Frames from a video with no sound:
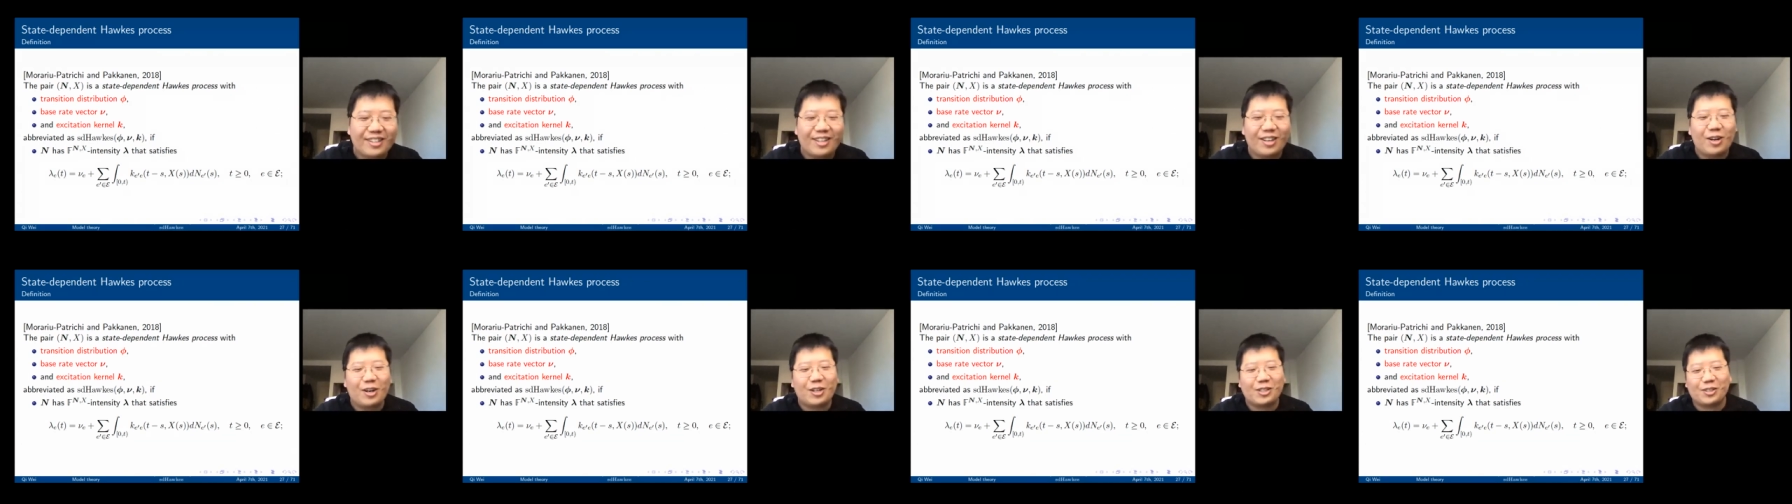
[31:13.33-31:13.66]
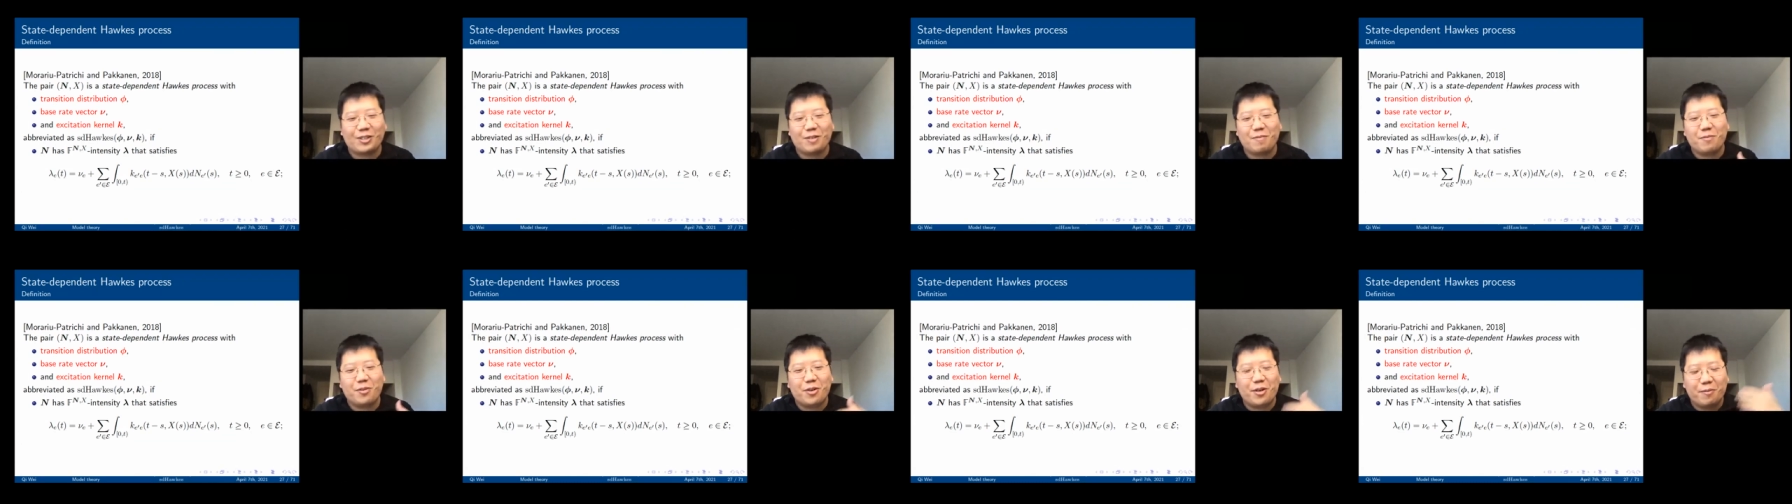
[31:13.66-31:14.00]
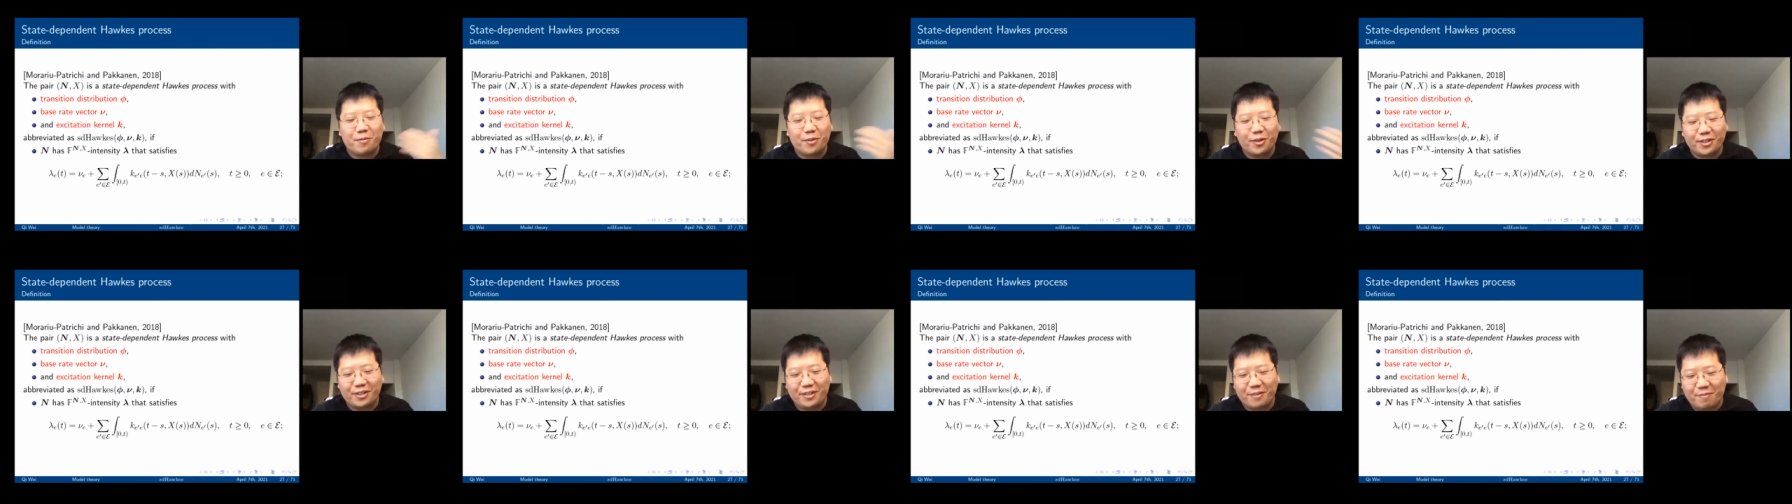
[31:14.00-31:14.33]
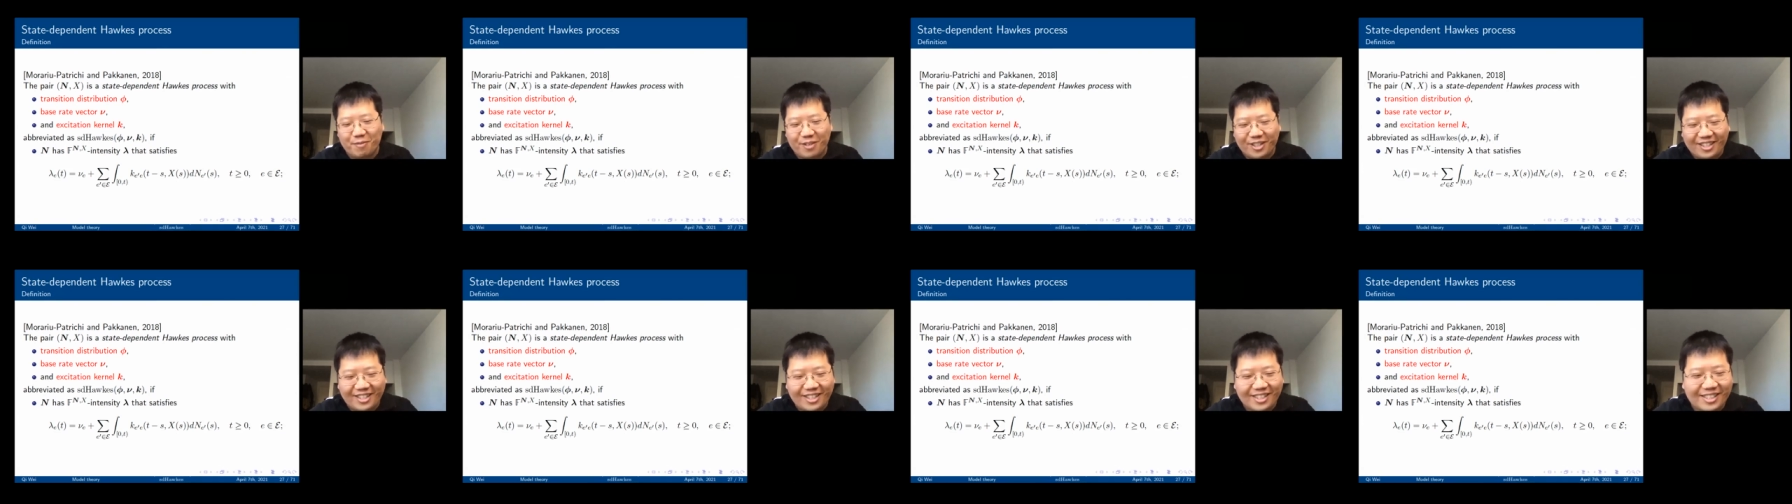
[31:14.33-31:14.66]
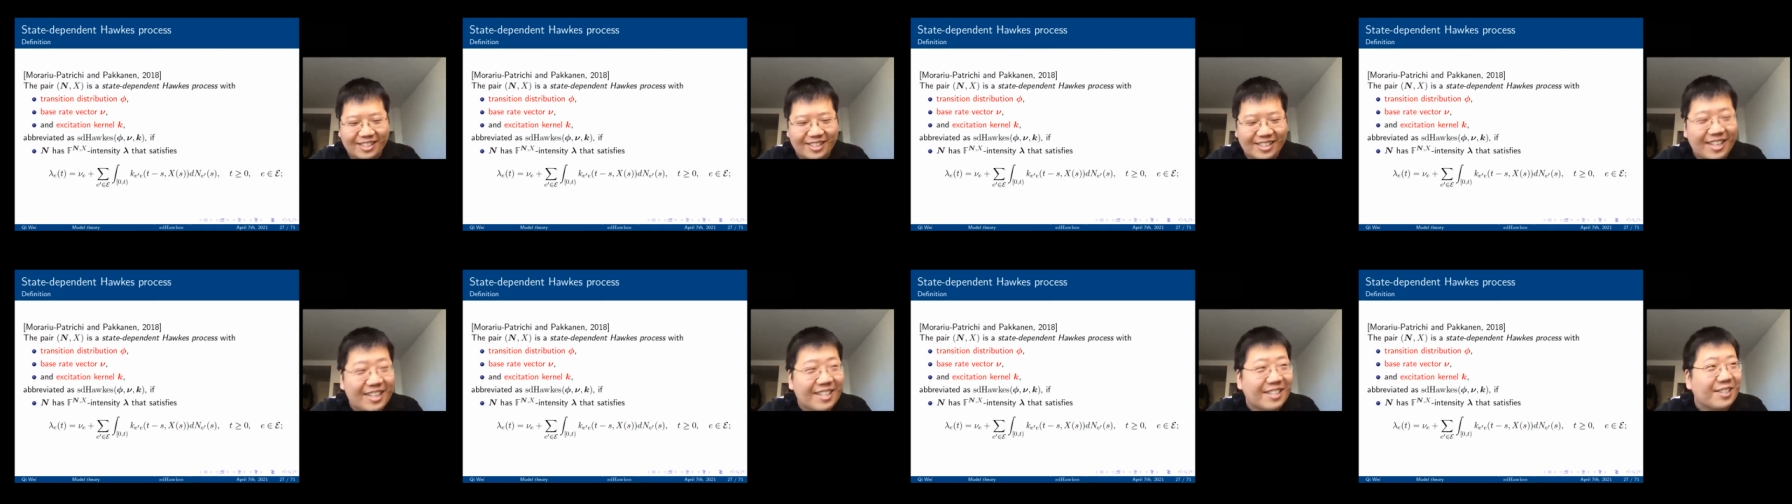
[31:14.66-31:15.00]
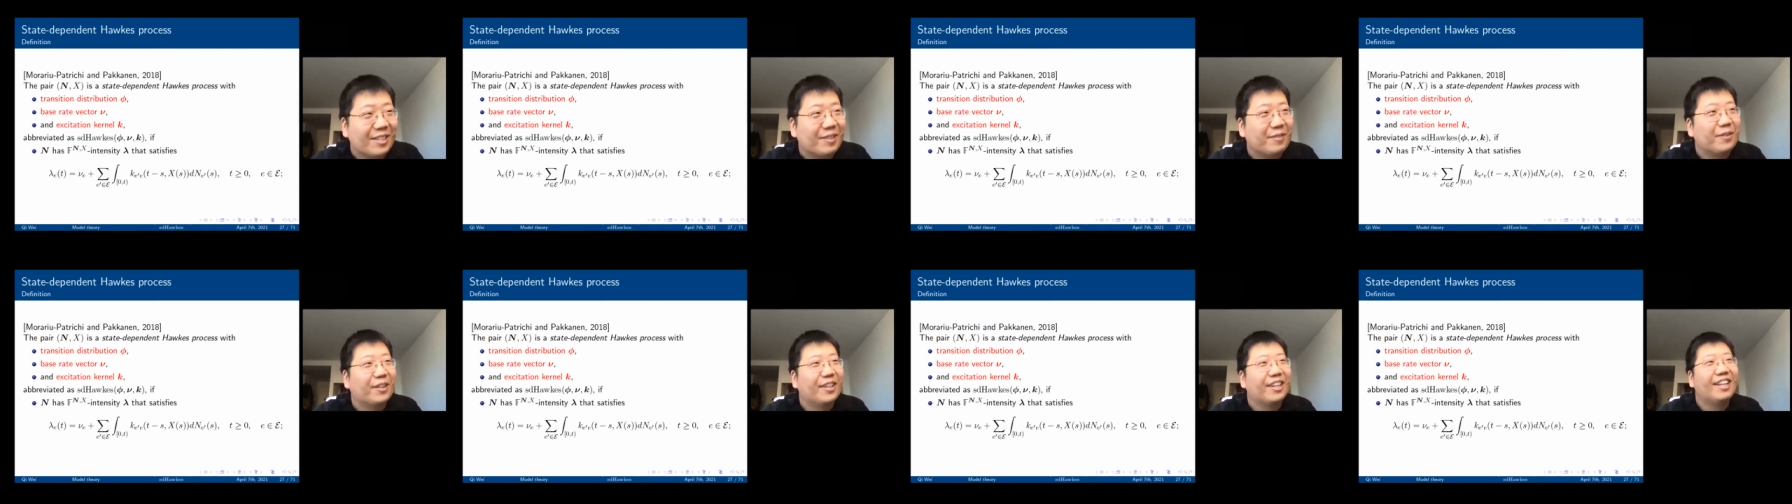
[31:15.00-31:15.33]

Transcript: They ask more about the business sense of.